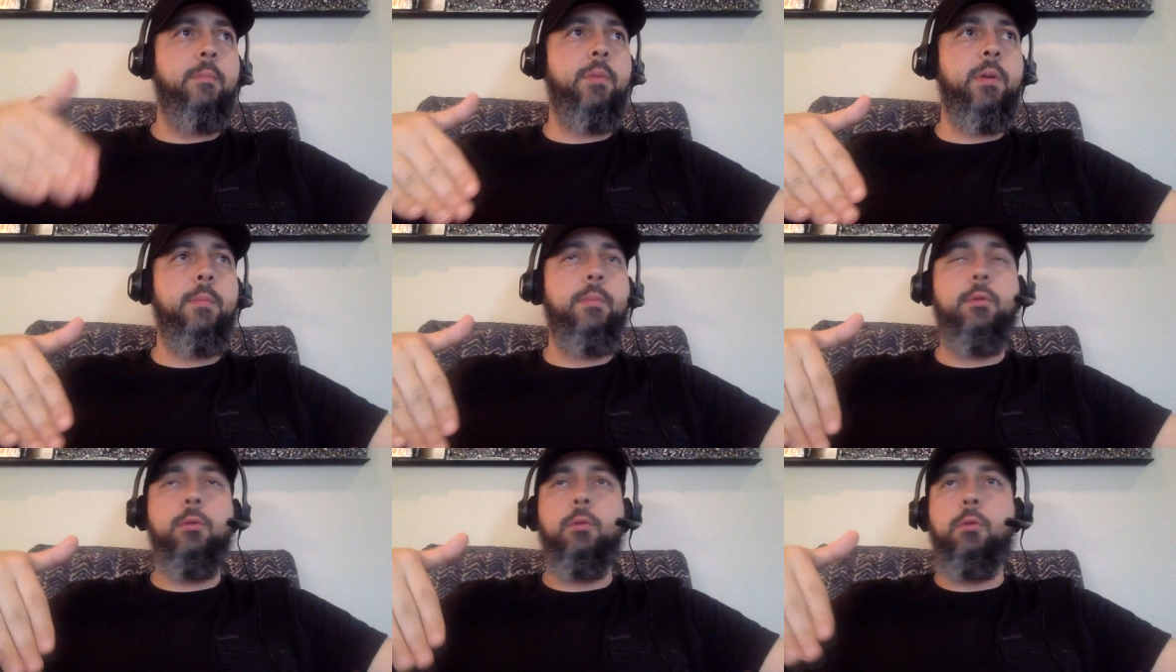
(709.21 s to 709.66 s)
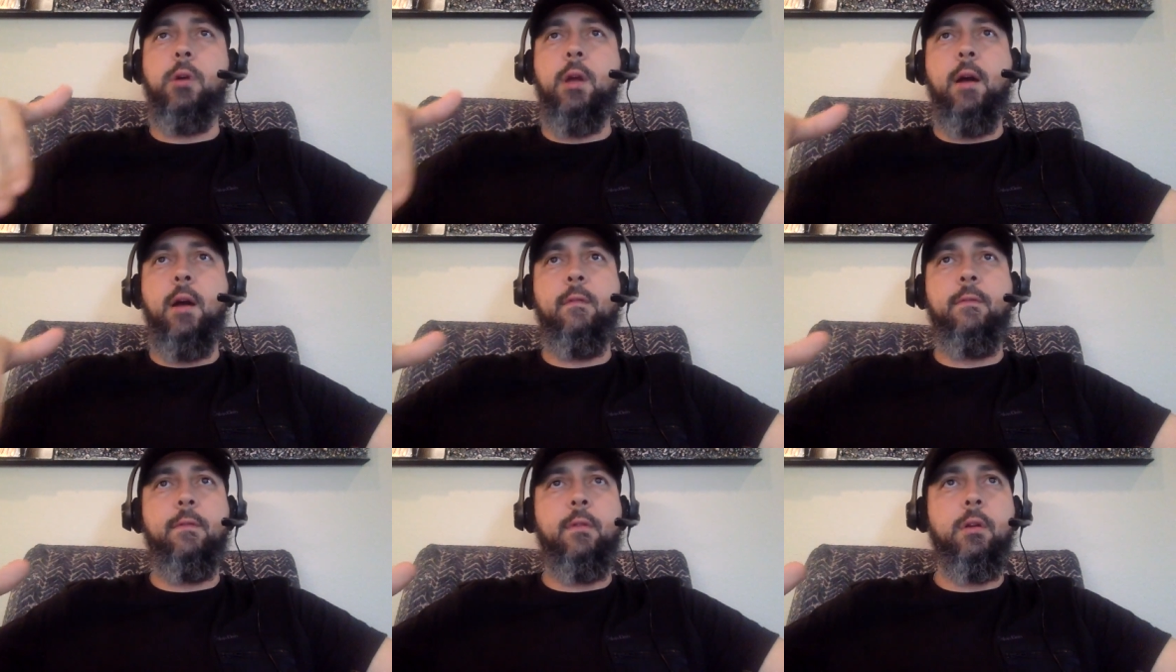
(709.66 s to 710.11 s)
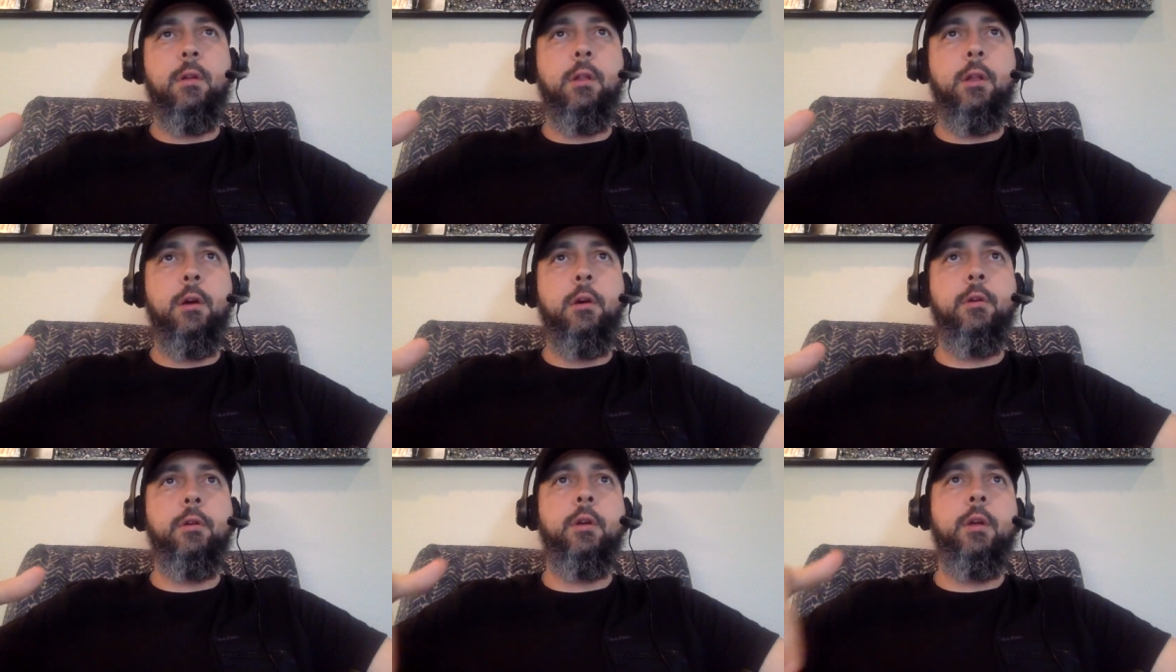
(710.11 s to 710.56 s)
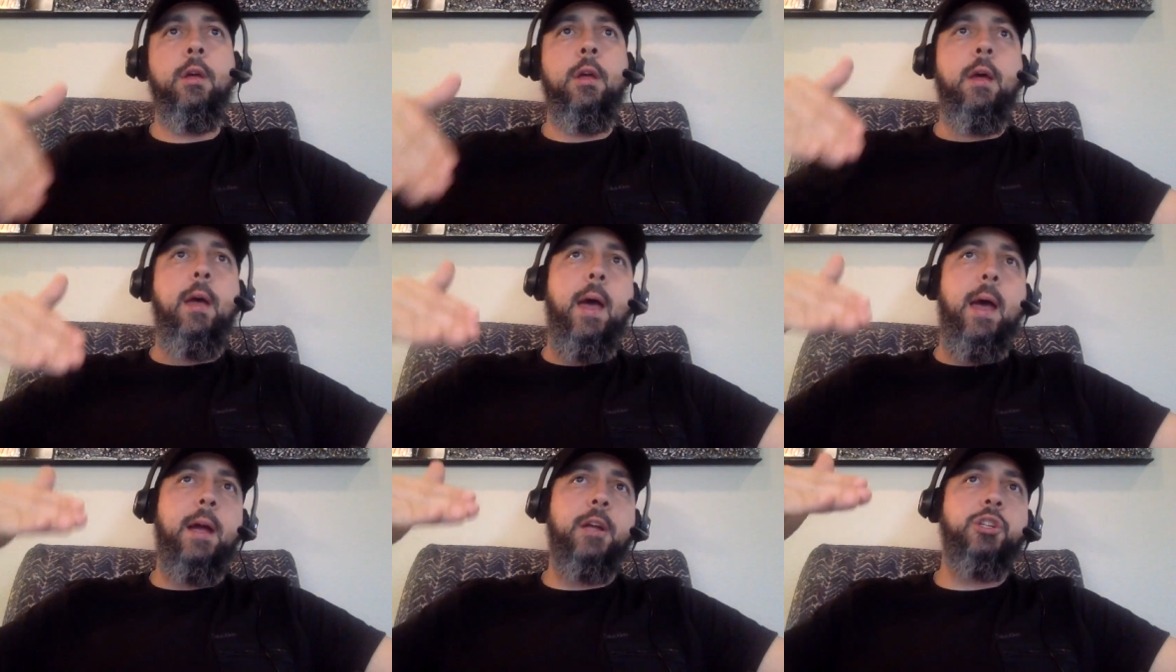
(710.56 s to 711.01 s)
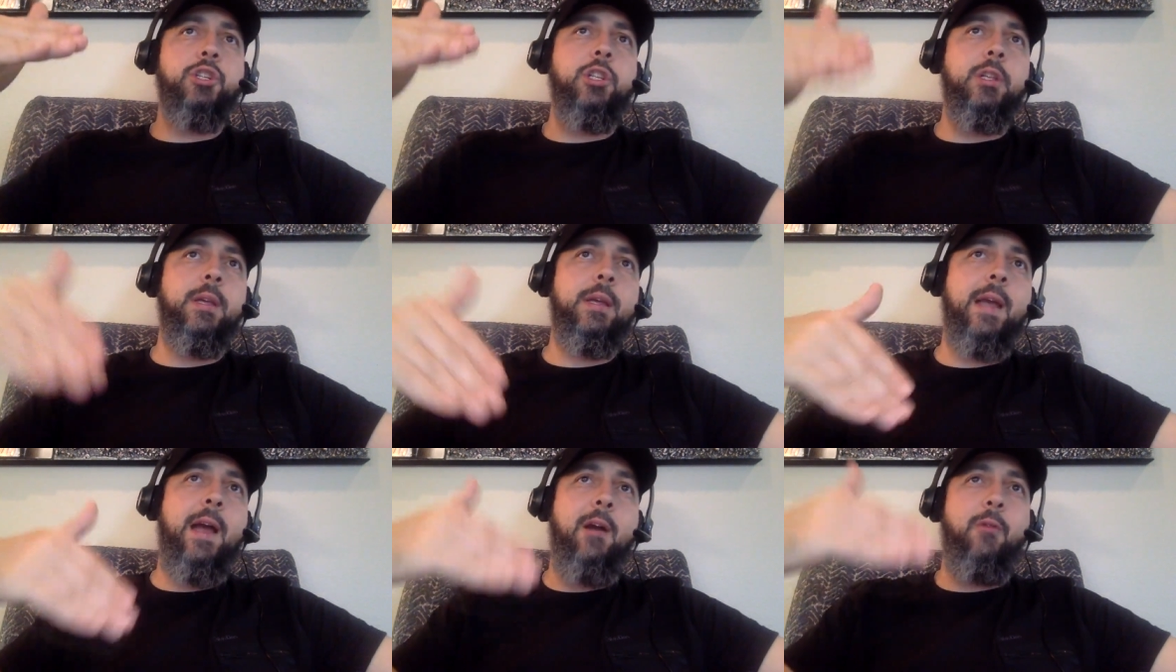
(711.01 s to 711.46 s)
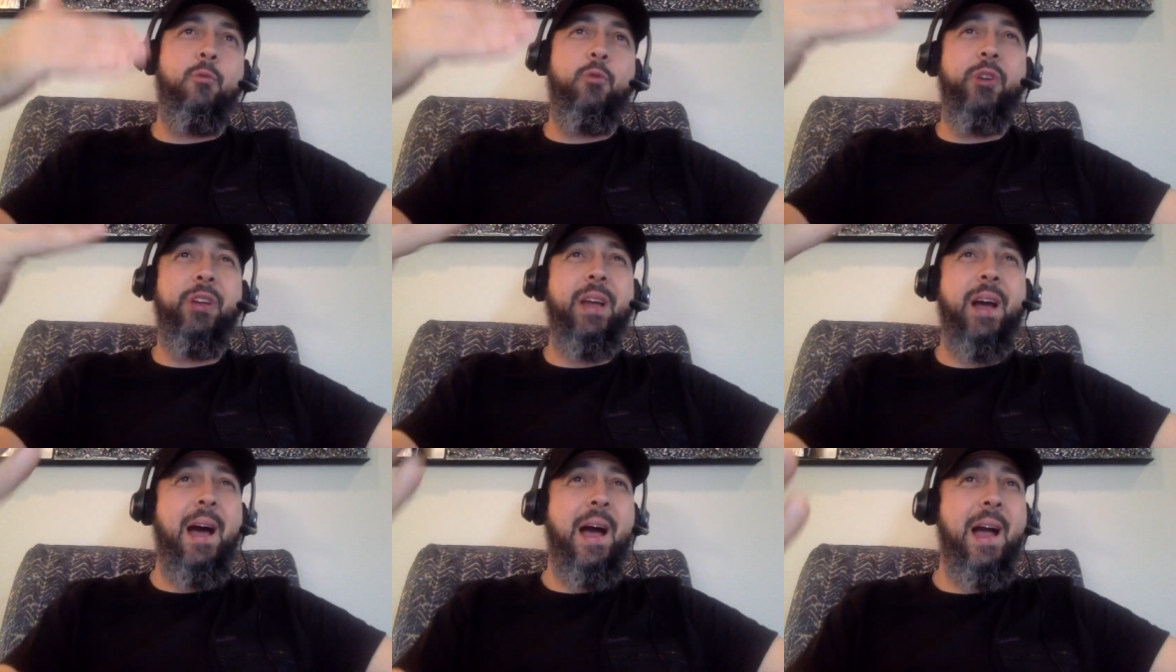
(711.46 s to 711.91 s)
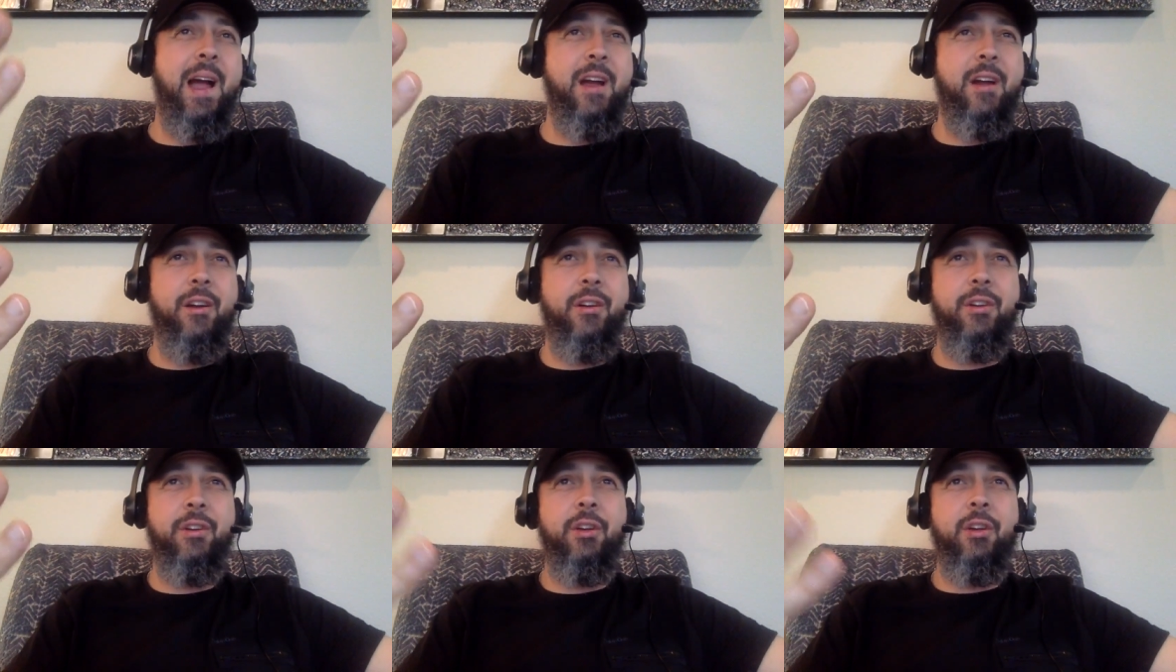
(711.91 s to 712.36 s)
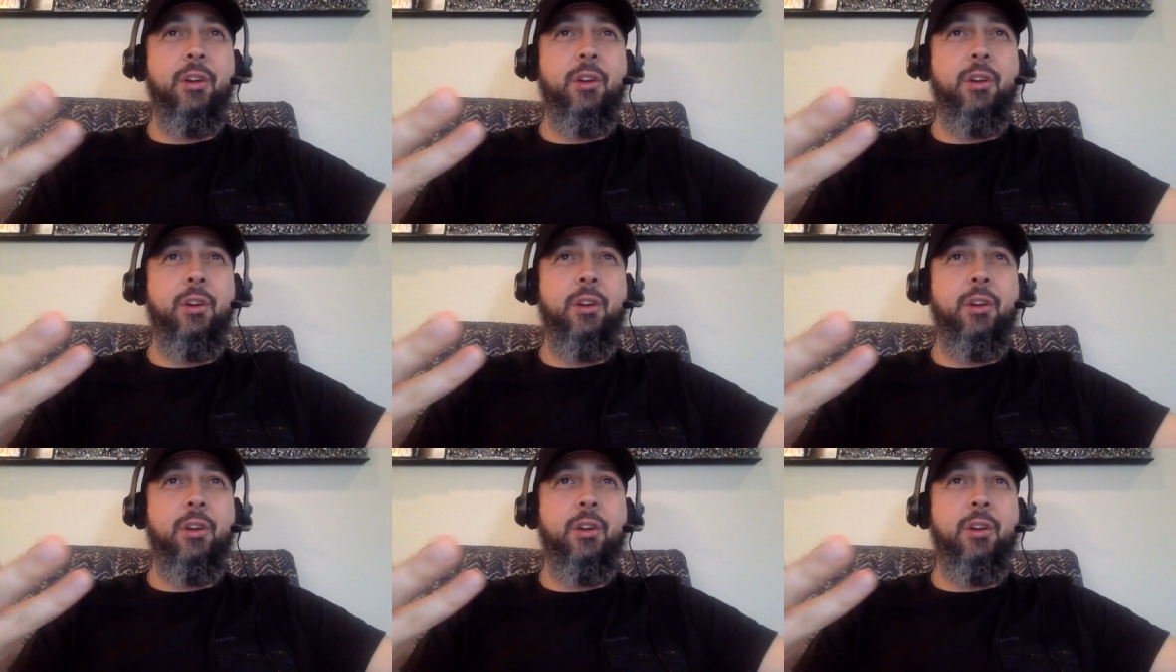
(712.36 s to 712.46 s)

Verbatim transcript: of people who got furloughed actually got rehired